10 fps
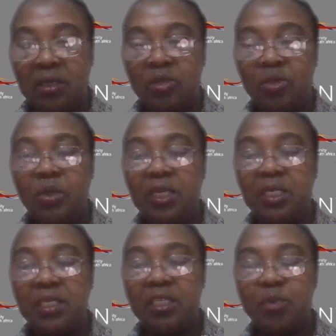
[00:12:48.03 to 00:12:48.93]
So
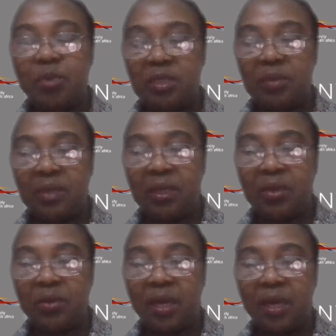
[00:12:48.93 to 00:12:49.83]
it is possible
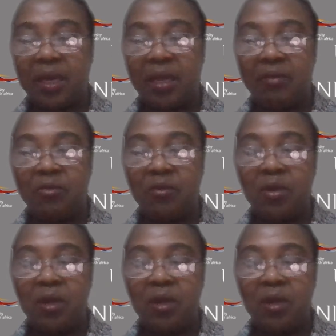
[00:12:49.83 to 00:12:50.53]
that you can have